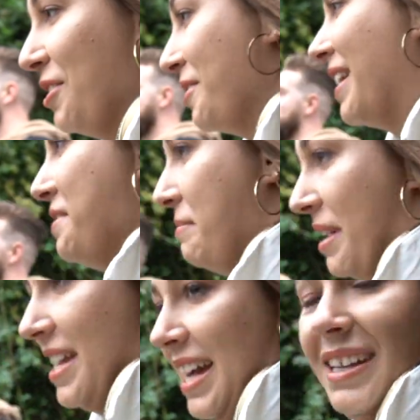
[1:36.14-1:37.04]
all you care
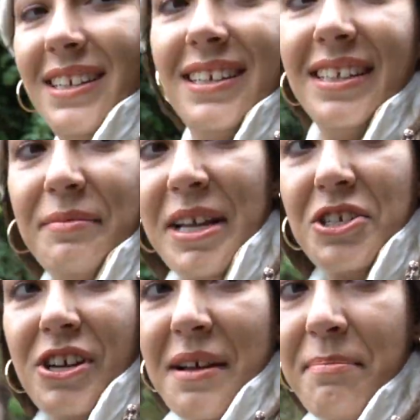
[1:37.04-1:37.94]
about, yeah? To make
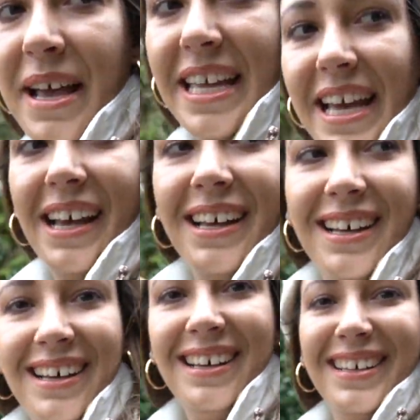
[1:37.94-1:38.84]
sure I pay, yeah?
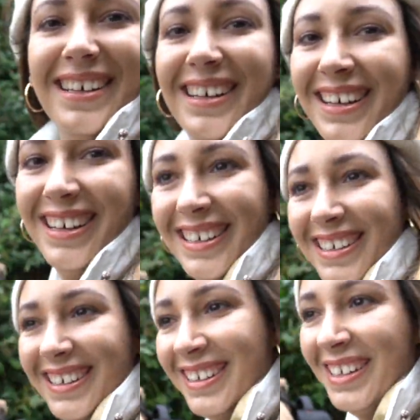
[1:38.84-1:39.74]

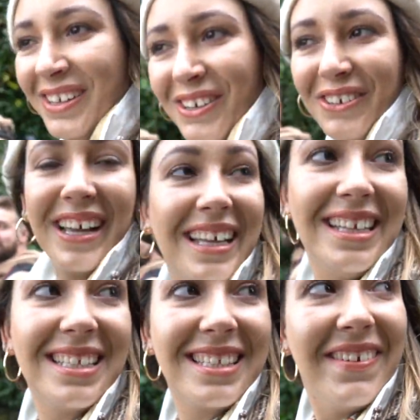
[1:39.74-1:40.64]
Okay,
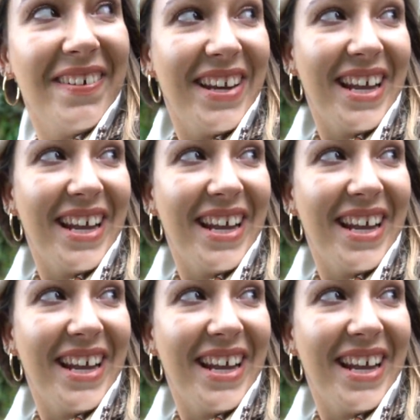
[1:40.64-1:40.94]
that's very